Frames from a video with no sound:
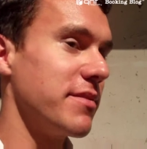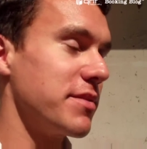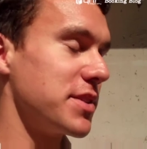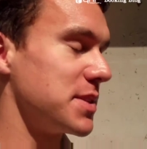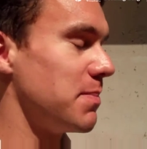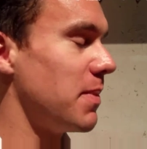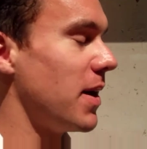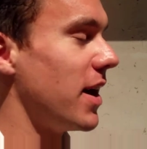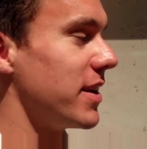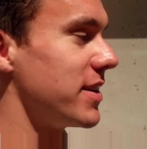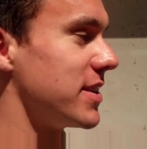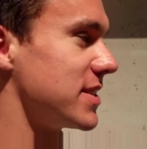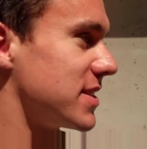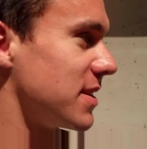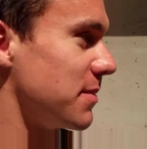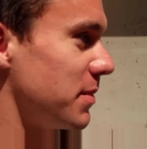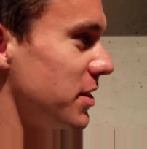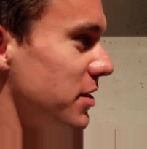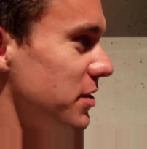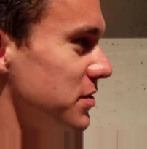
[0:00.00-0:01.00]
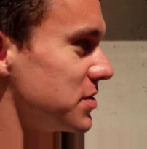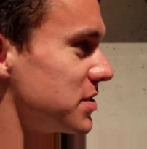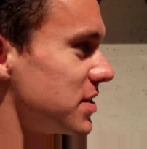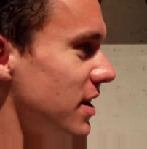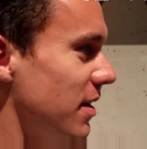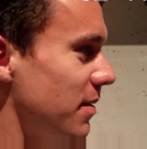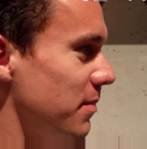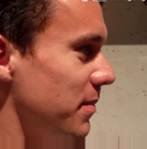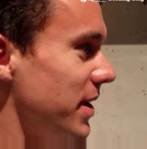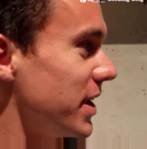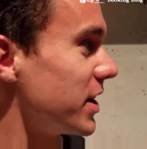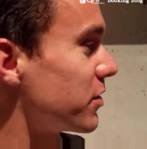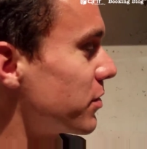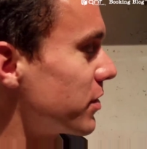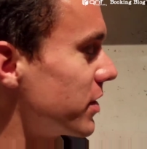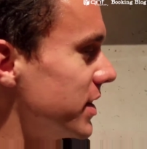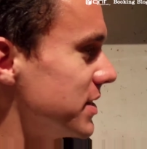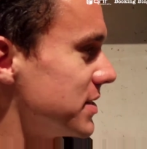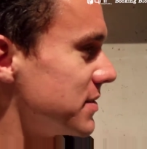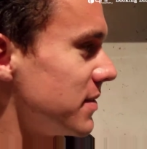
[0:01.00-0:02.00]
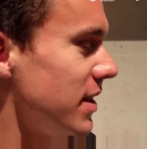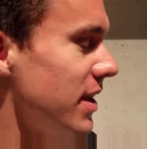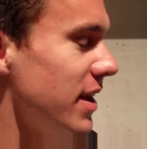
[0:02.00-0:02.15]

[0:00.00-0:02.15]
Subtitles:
respond to some of those inquiries.